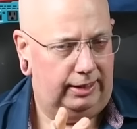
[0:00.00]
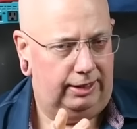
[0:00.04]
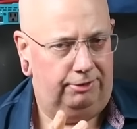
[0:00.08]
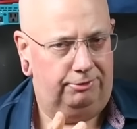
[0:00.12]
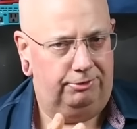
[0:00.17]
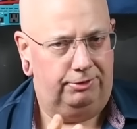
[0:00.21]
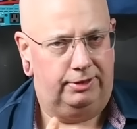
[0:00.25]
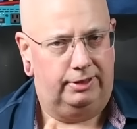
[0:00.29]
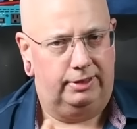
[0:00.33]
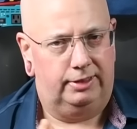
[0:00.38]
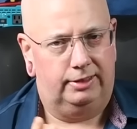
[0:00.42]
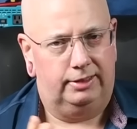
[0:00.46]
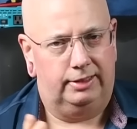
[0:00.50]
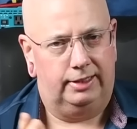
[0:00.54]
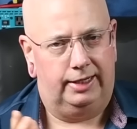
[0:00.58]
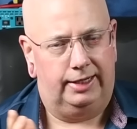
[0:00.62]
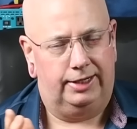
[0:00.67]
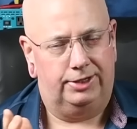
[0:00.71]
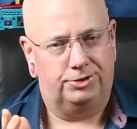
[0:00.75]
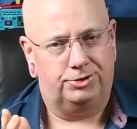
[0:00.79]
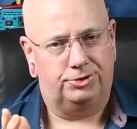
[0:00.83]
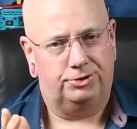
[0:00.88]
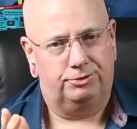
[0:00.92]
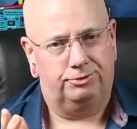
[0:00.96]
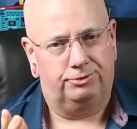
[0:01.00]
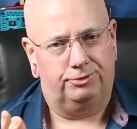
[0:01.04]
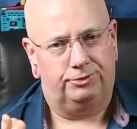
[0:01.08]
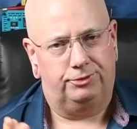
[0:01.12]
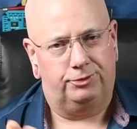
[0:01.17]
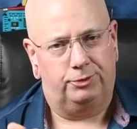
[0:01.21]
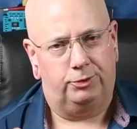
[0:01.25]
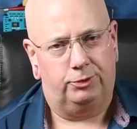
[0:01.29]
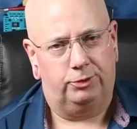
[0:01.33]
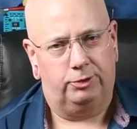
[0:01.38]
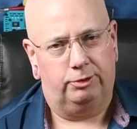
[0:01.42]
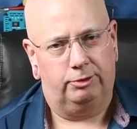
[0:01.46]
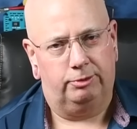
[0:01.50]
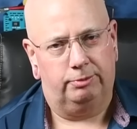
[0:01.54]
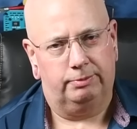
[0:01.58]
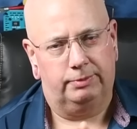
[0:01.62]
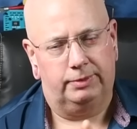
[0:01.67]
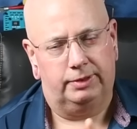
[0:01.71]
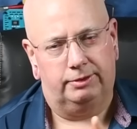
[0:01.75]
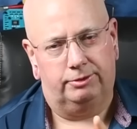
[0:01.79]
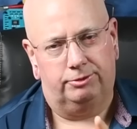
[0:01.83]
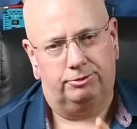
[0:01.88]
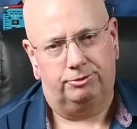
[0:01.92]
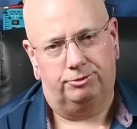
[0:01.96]
every ancient
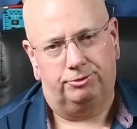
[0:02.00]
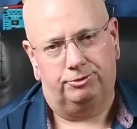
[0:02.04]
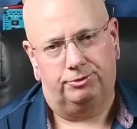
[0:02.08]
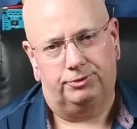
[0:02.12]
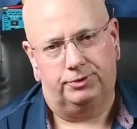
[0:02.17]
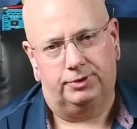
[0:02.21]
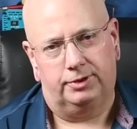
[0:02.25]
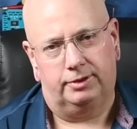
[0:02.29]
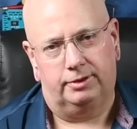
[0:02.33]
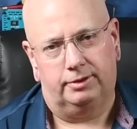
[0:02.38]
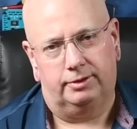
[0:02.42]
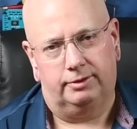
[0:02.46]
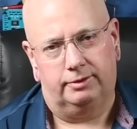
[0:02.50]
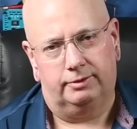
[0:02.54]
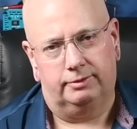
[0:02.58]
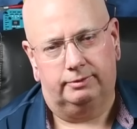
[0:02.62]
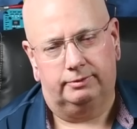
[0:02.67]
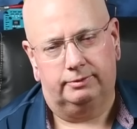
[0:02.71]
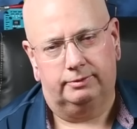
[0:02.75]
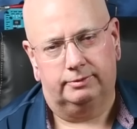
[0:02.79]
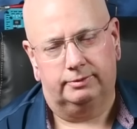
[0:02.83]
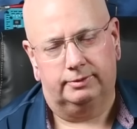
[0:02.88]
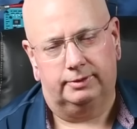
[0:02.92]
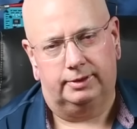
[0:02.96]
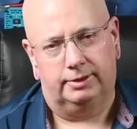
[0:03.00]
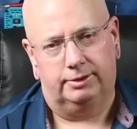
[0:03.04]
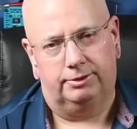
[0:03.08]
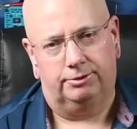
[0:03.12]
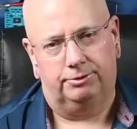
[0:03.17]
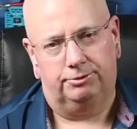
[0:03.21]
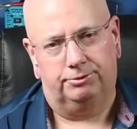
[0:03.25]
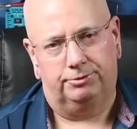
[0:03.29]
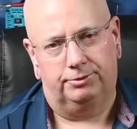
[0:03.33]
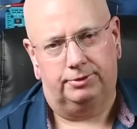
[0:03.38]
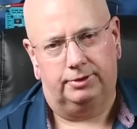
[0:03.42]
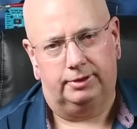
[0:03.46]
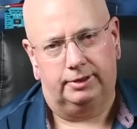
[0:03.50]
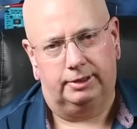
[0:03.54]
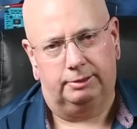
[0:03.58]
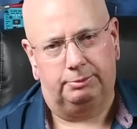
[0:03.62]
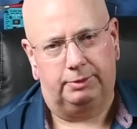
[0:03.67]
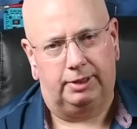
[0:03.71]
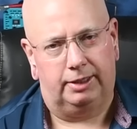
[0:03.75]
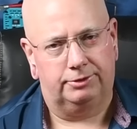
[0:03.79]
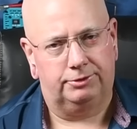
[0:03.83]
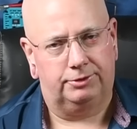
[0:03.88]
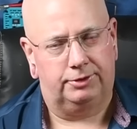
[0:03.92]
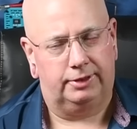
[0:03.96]
form of, uh, of uh,
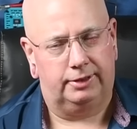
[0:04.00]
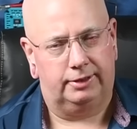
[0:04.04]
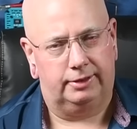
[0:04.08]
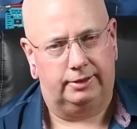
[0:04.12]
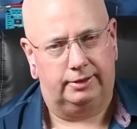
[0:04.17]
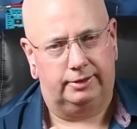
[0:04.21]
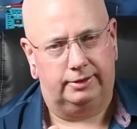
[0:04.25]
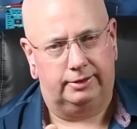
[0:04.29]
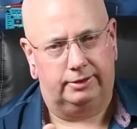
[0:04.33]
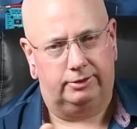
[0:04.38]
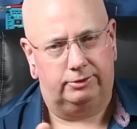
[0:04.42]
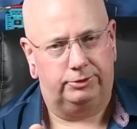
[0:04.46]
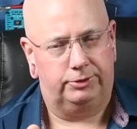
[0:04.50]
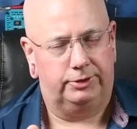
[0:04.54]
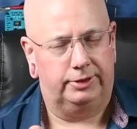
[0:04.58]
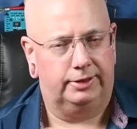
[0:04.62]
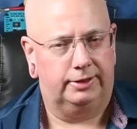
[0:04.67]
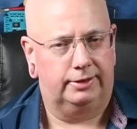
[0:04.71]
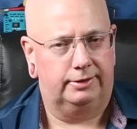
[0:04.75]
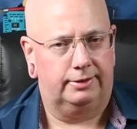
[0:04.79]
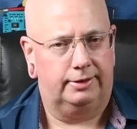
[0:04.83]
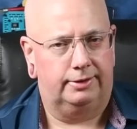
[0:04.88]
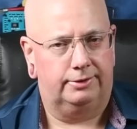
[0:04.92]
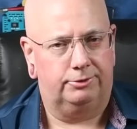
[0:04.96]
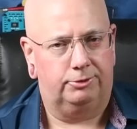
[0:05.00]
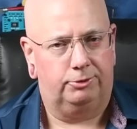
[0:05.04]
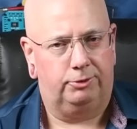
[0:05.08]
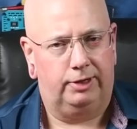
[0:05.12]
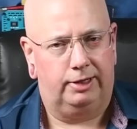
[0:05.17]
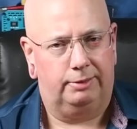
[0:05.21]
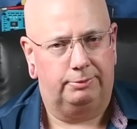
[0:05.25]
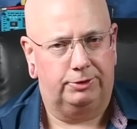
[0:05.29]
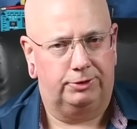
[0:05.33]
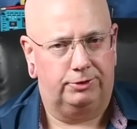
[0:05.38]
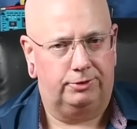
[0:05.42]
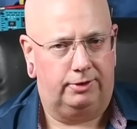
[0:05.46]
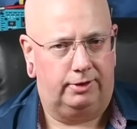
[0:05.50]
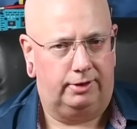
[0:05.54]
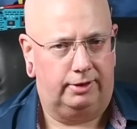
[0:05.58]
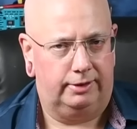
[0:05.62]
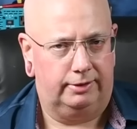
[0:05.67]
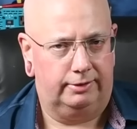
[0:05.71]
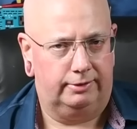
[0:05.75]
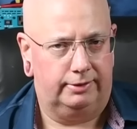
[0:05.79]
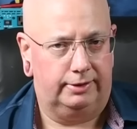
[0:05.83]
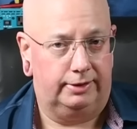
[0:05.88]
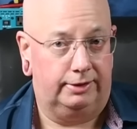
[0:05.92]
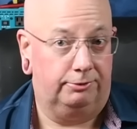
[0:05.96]
gematria, and including the
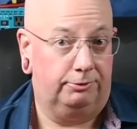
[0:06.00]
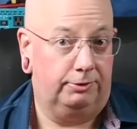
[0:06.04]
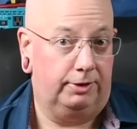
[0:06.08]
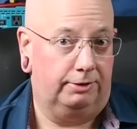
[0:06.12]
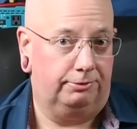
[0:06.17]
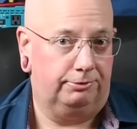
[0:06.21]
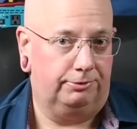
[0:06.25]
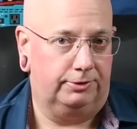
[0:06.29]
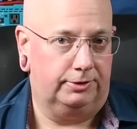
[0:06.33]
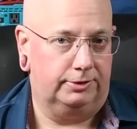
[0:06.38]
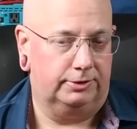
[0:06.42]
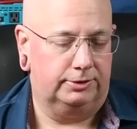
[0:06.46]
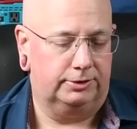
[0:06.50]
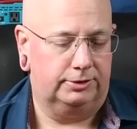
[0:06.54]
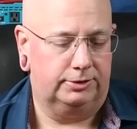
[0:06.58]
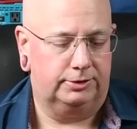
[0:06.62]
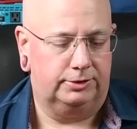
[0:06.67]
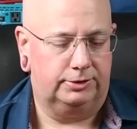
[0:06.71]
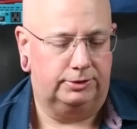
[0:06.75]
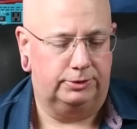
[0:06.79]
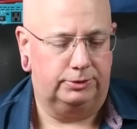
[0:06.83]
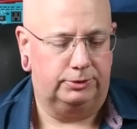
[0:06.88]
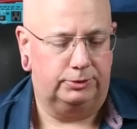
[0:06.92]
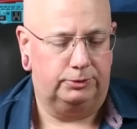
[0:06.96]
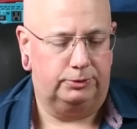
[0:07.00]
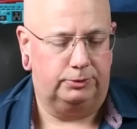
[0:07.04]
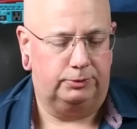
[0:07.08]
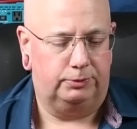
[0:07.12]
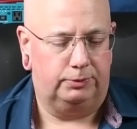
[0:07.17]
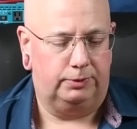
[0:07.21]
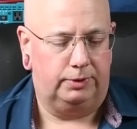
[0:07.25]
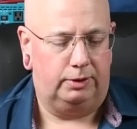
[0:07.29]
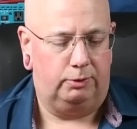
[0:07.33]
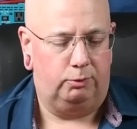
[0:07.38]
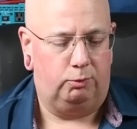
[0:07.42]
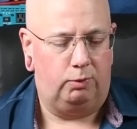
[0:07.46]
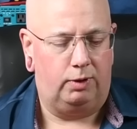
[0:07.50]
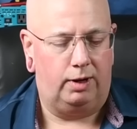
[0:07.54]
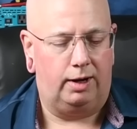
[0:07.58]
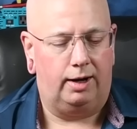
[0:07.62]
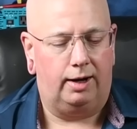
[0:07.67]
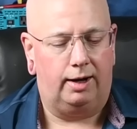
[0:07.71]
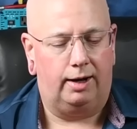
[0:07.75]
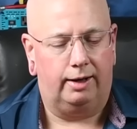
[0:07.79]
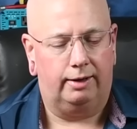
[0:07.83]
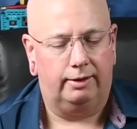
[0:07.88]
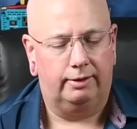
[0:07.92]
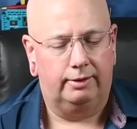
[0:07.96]
tetragrammaton, in reference to uh,
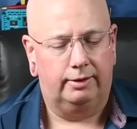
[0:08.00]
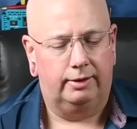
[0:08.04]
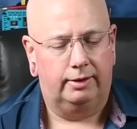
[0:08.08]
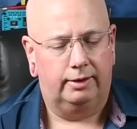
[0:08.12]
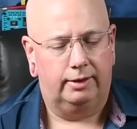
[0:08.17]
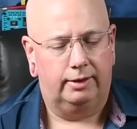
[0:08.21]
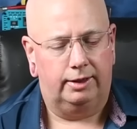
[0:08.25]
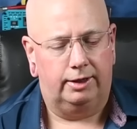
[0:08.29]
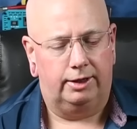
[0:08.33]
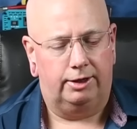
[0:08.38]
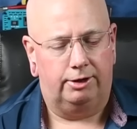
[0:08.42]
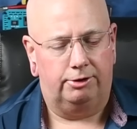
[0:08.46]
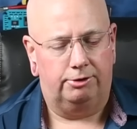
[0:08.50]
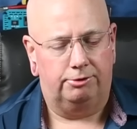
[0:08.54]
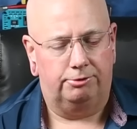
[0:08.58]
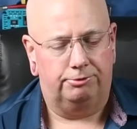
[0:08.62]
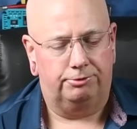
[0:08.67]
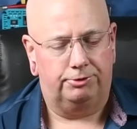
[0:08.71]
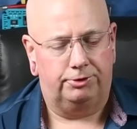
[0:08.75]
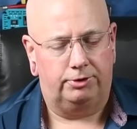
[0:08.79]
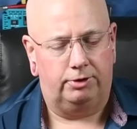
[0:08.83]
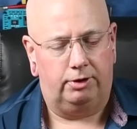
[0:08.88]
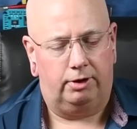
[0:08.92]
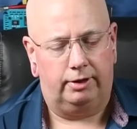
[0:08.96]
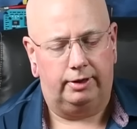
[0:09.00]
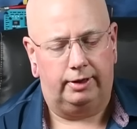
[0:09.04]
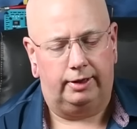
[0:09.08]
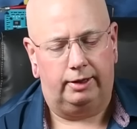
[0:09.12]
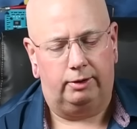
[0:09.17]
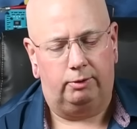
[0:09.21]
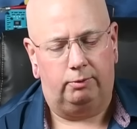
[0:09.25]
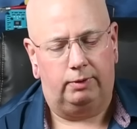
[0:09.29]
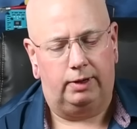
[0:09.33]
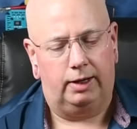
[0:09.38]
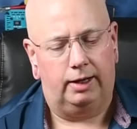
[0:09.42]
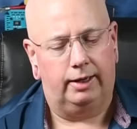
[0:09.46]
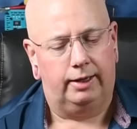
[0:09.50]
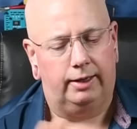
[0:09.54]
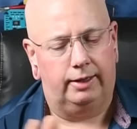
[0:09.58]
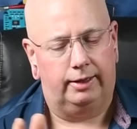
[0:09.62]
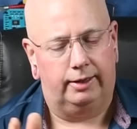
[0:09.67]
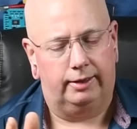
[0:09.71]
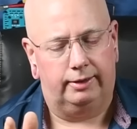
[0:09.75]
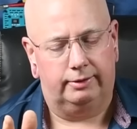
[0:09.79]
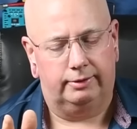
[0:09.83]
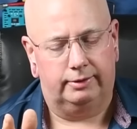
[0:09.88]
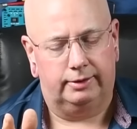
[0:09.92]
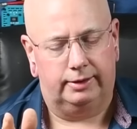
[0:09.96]
Wa of Yod He
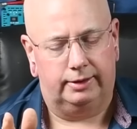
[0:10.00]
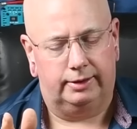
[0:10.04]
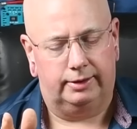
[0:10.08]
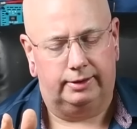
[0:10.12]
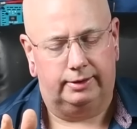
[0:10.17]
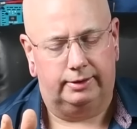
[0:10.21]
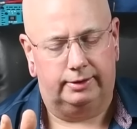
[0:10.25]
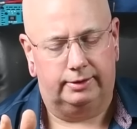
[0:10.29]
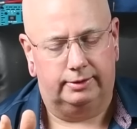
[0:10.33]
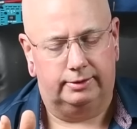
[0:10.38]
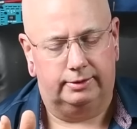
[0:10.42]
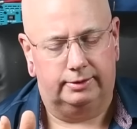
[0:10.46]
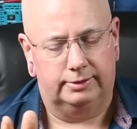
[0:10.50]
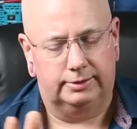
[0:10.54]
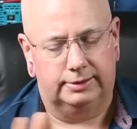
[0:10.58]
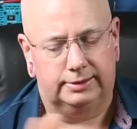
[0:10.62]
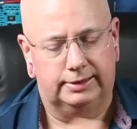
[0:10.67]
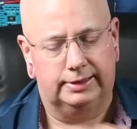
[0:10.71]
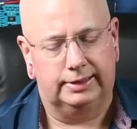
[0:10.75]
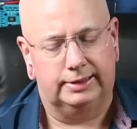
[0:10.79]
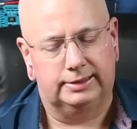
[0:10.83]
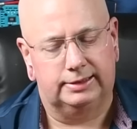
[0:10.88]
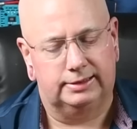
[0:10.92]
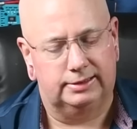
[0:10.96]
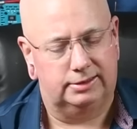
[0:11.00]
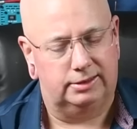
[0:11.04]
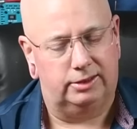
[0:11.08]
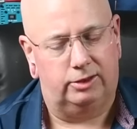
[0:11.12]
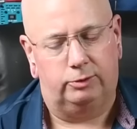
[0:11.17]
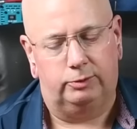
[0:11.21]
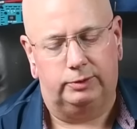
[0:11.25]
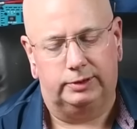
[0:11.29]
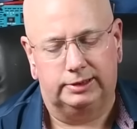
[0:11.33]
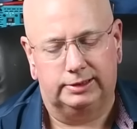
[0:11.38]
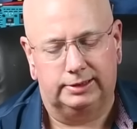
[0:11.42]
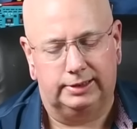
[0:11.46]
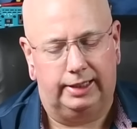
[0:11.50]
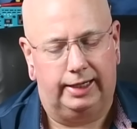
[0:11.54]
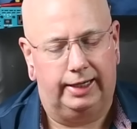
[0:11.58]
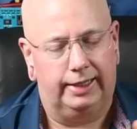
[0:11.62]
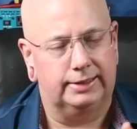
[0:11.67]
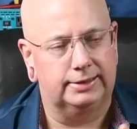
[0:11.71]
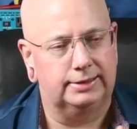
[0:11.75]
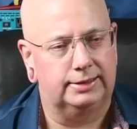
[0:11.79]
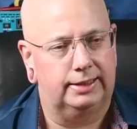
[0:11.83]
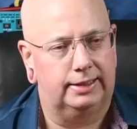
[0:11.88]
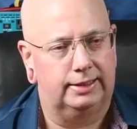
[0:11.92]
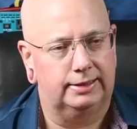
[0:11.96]
Wahe, uh, six is always
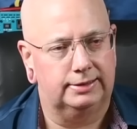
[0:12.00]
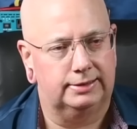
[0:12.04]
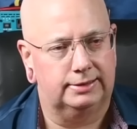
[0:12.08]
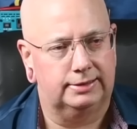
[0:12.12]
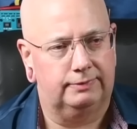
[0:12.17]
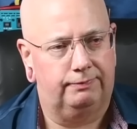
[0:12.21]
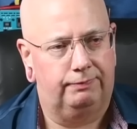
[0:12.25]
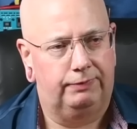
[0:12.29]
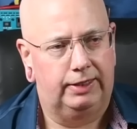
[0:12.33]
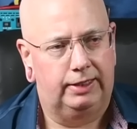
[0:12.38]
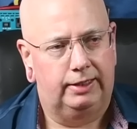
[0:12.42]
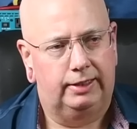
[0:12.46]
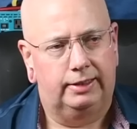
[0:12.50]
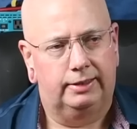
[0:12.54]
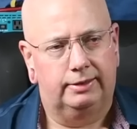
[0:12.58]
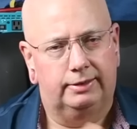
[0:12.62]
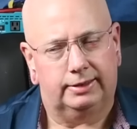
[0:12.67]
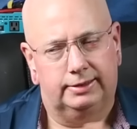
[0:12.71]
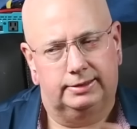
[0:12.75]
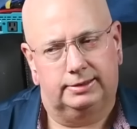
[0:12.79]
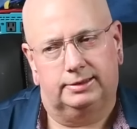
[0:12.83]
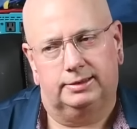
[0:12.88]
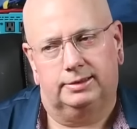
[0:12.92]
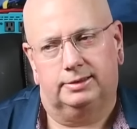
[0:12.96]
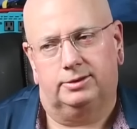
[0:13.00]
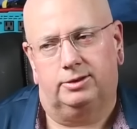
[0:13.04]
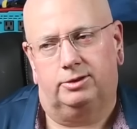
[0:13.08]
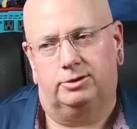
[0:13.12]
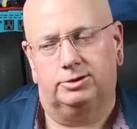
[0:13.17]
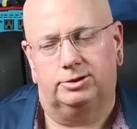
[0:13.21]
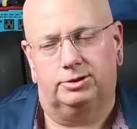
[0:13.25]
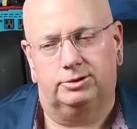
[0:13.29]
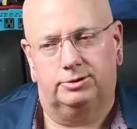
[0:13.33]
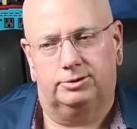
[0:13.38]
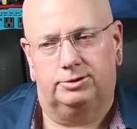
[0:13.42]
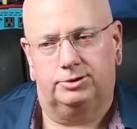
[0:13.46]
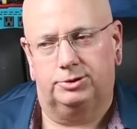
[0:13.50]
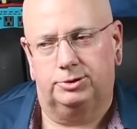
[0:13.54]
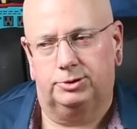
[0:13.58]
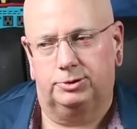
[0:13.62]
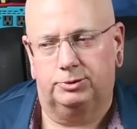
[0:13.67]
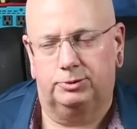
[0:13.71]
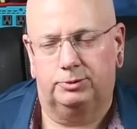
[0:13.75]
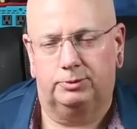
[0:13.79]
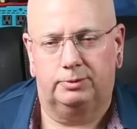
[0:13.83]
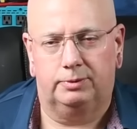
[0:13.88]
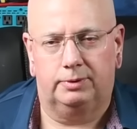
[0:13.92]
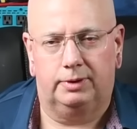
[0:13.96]
excess. This is also
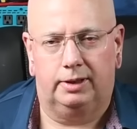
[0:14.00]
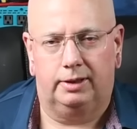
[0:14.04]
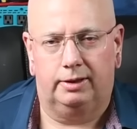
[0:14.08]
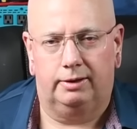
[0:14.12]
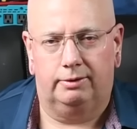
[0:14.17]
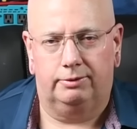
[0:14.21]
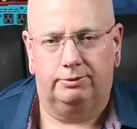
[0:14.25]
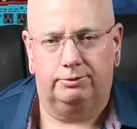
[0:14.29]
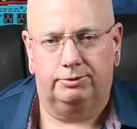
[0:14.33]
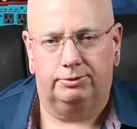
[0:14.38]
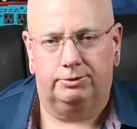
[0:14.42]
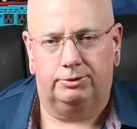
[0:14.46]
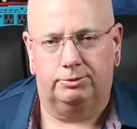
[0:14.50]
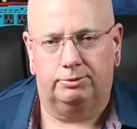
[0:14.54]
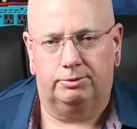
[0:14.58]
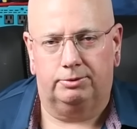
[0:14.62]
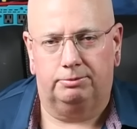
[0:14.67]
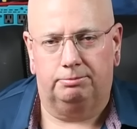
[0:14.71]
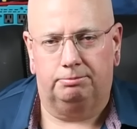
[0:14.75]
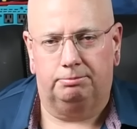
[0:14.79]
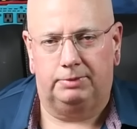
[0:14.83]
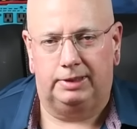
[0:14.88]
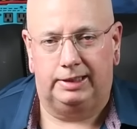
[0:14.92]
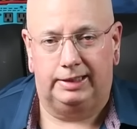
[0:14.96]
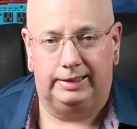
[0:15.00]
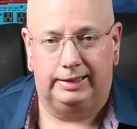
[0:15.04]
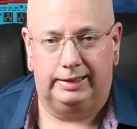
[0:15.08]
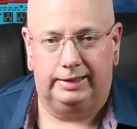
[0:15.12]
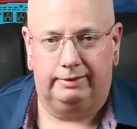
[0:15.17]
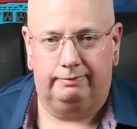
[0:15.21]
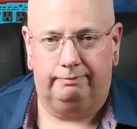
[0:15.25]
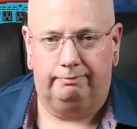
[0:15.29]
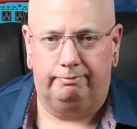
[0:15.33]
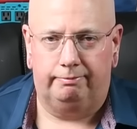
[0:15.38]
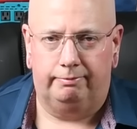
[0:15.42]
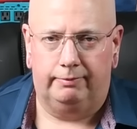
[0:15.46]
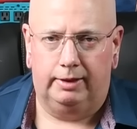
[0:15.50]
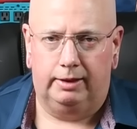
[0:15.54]
to uh, the meaning.